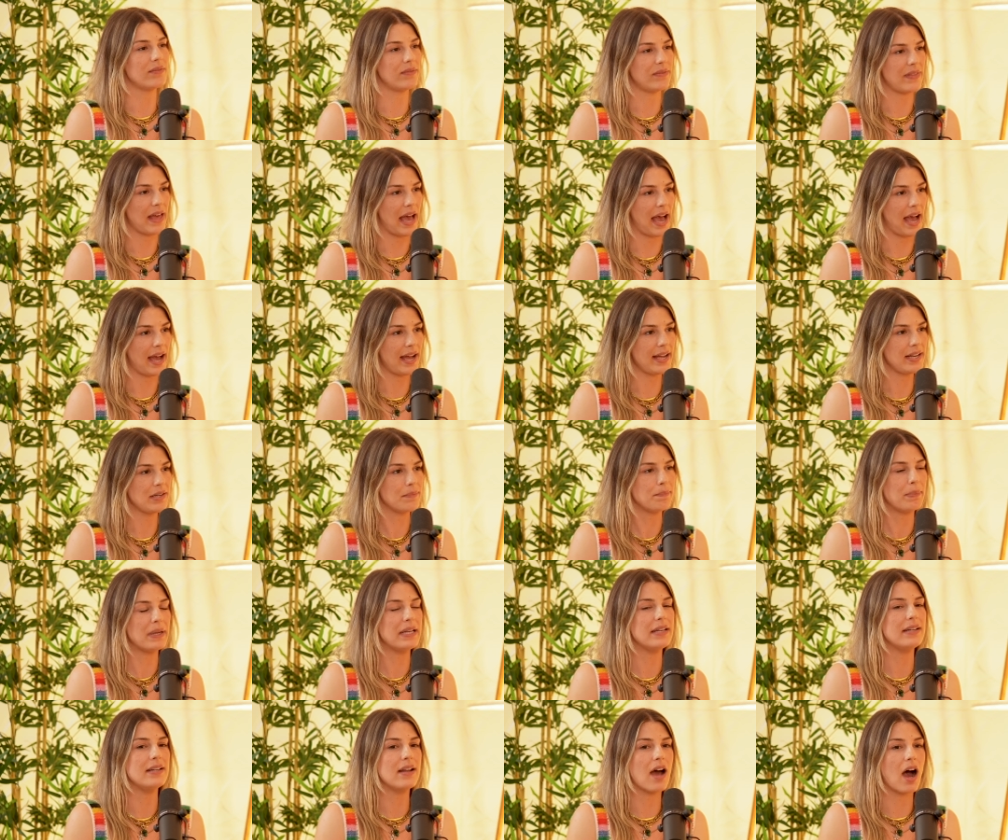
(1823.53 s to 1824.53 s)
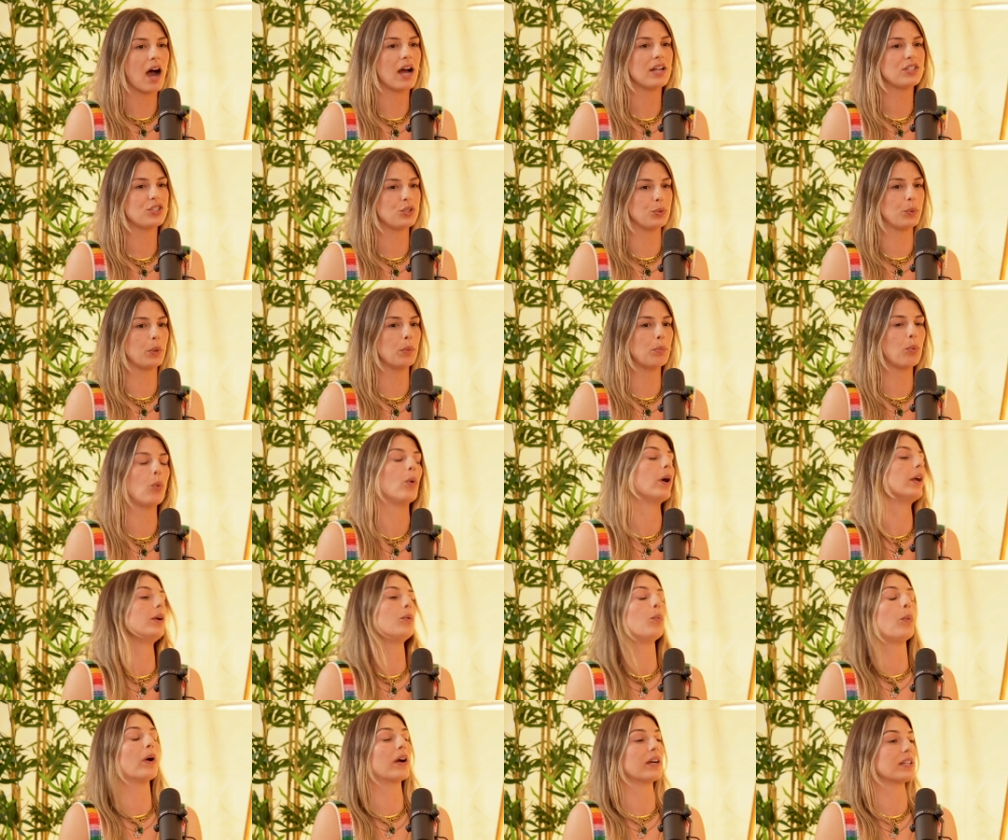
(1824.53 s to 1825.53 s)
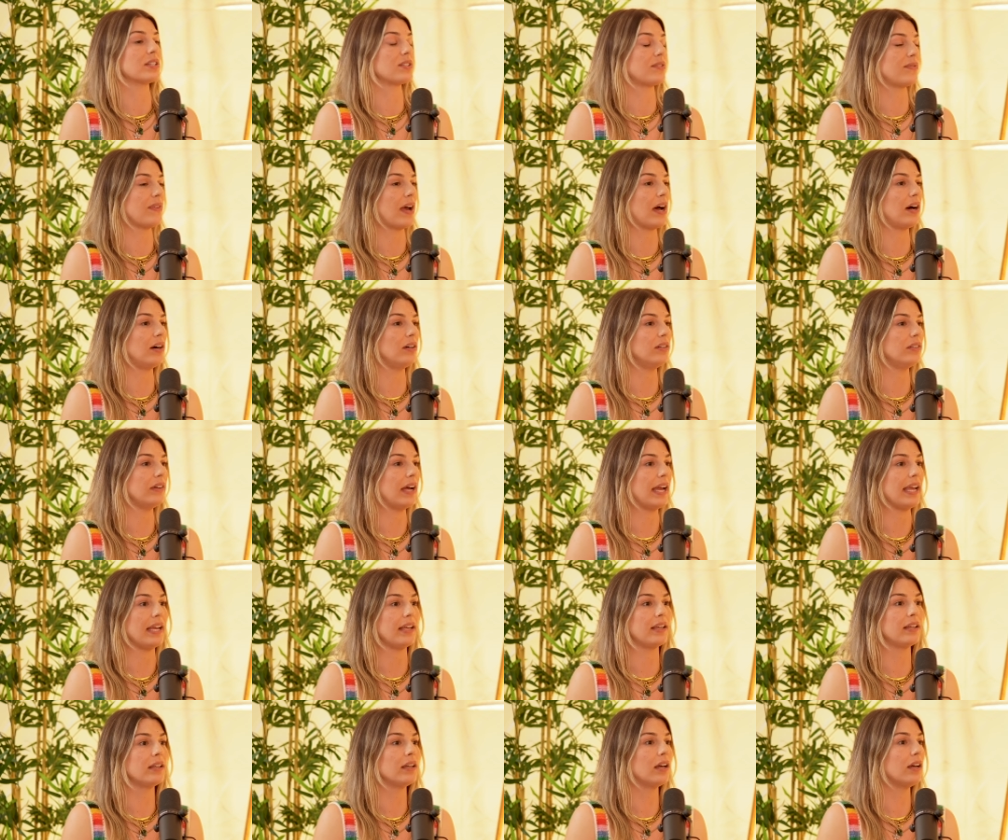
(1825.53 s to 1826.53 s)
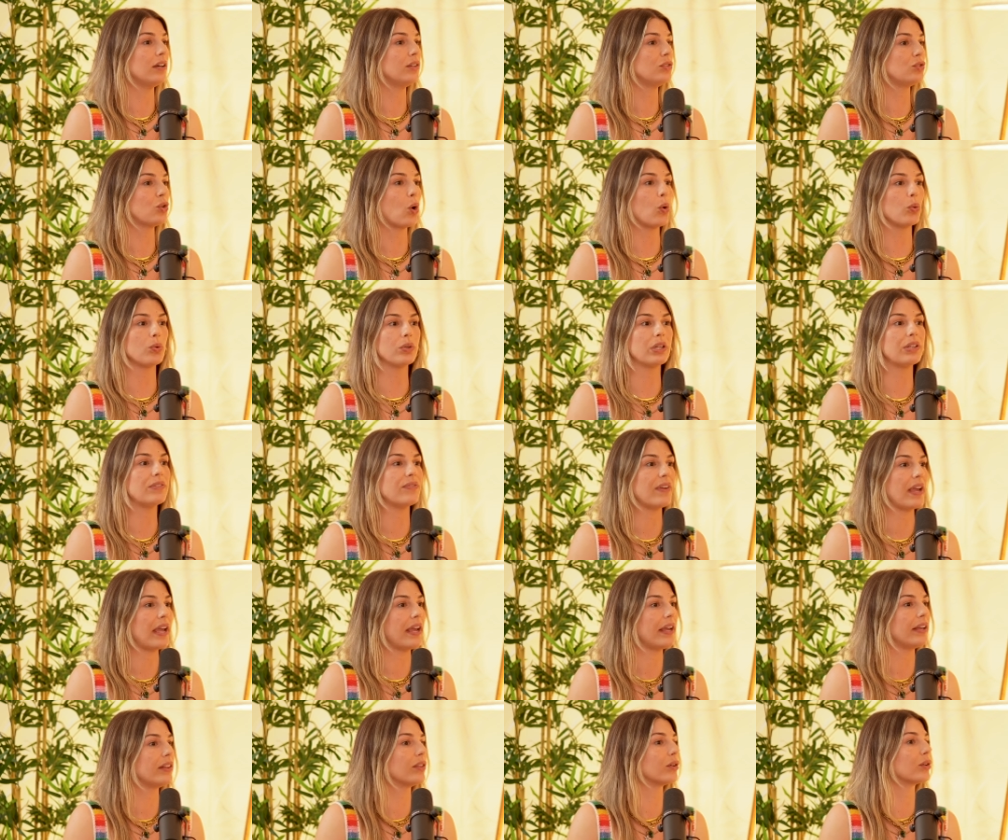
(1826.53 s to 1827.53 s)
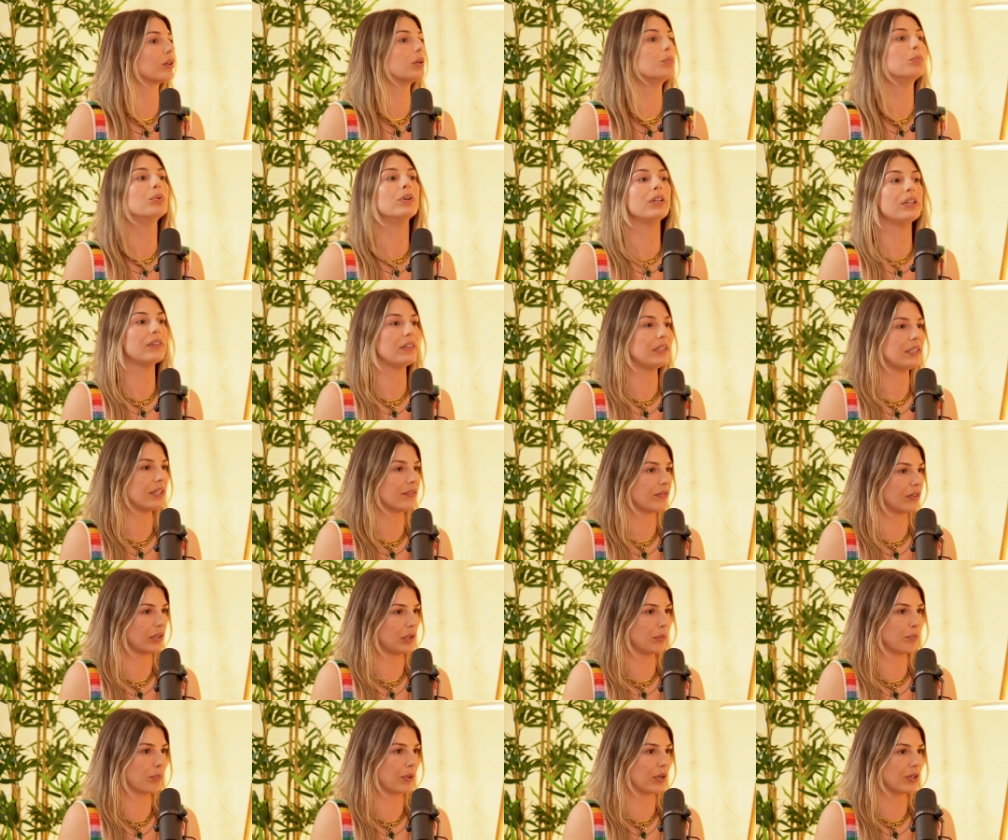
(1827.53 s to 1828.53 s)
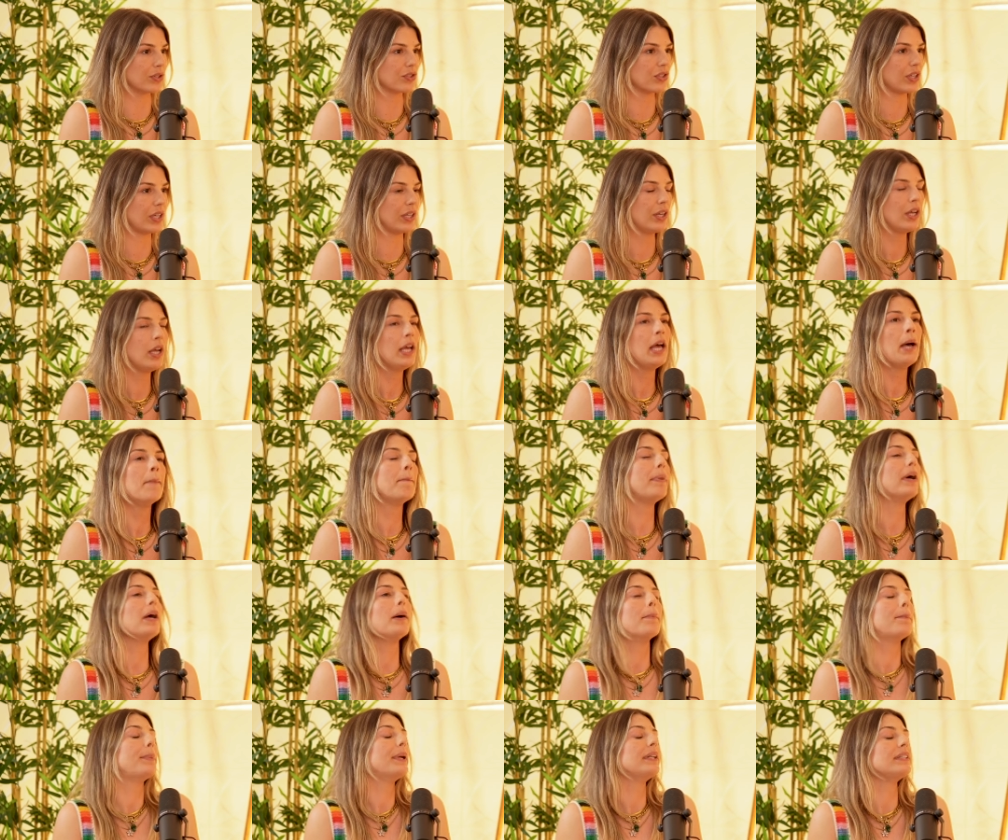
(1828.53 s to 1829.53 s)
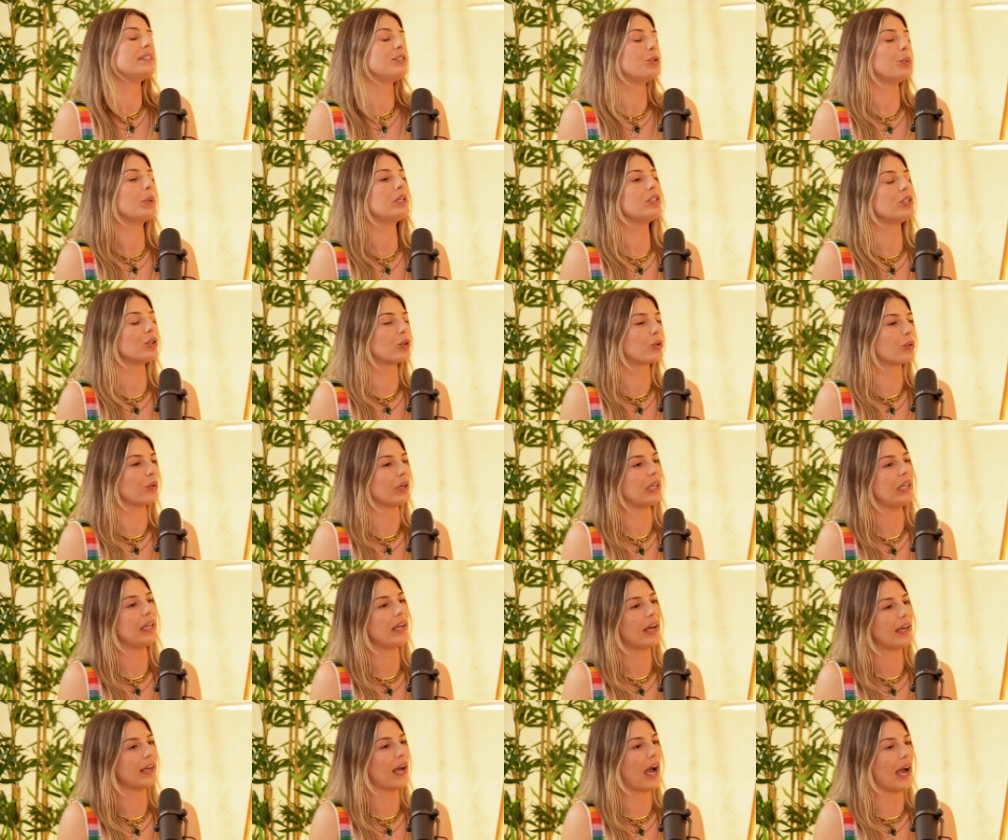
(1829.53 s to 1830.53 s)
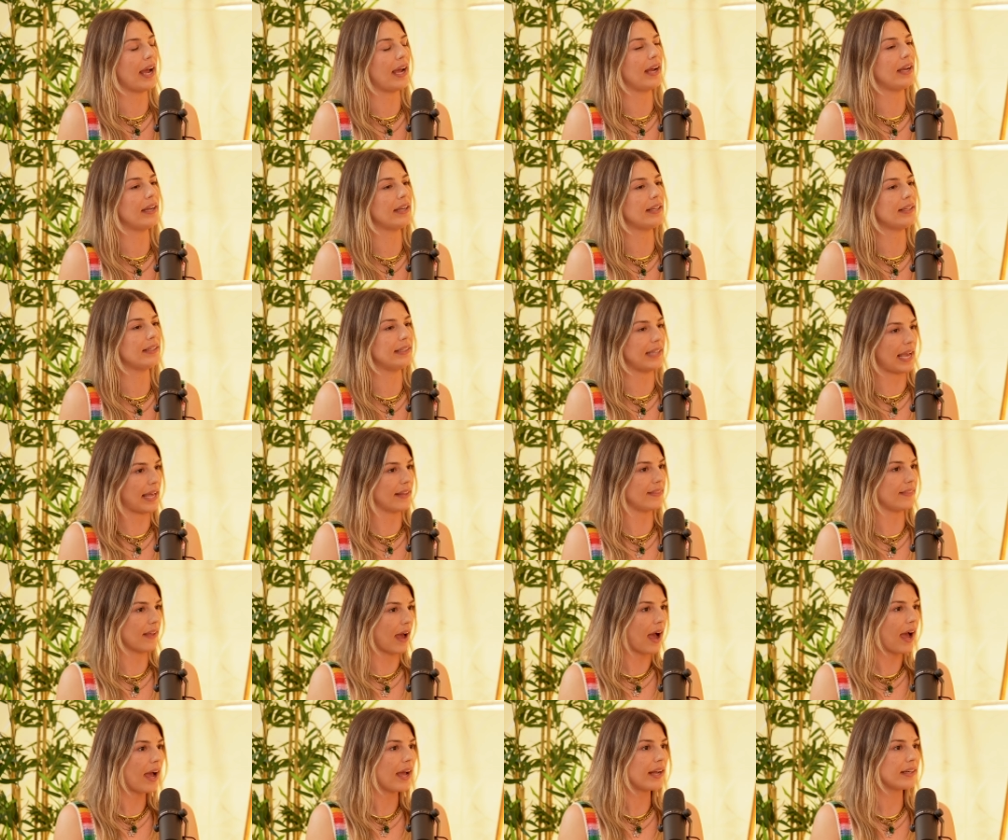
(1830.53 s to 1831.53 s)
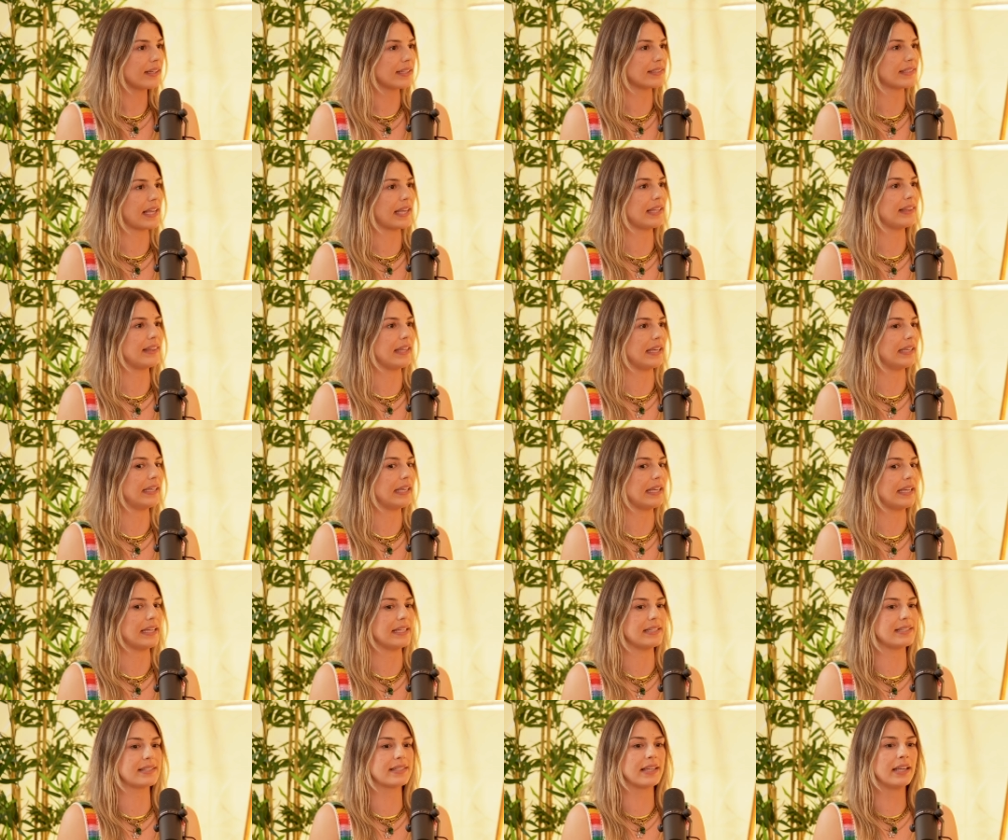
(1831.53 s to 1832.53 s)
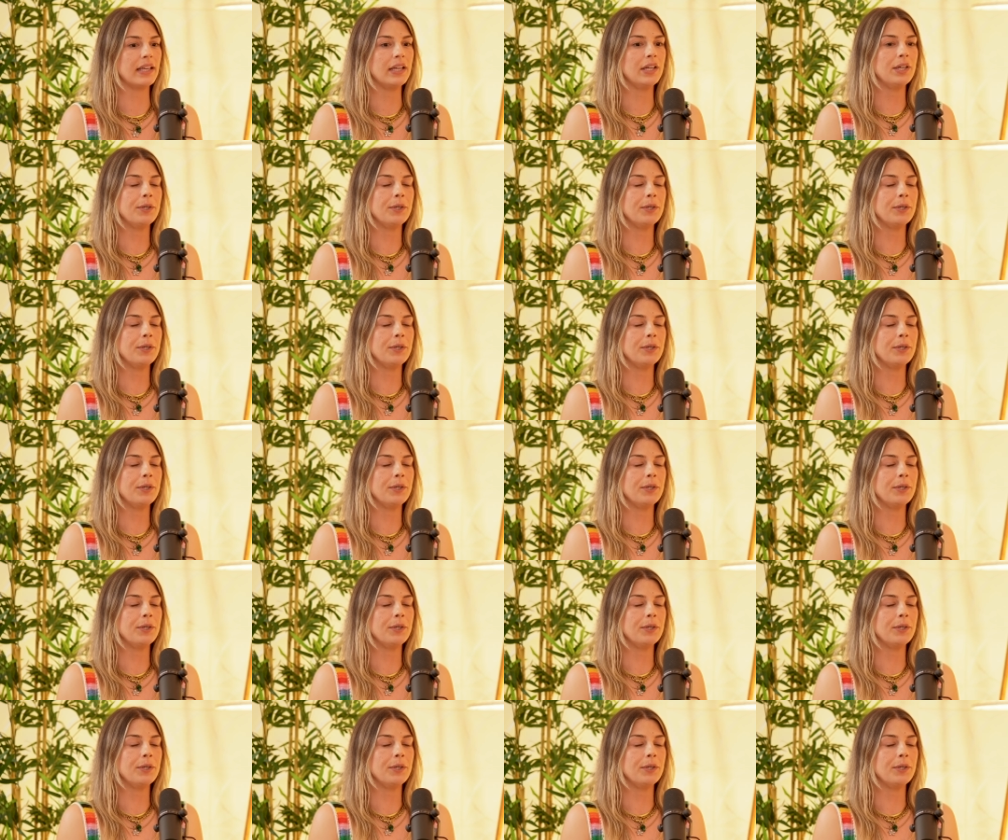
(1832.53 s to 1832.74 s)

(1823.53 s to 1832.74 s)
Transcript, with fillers: of that, but not to a point where it's felt like totally fake they're completely different in person but but to a degree i, I get that because i think it's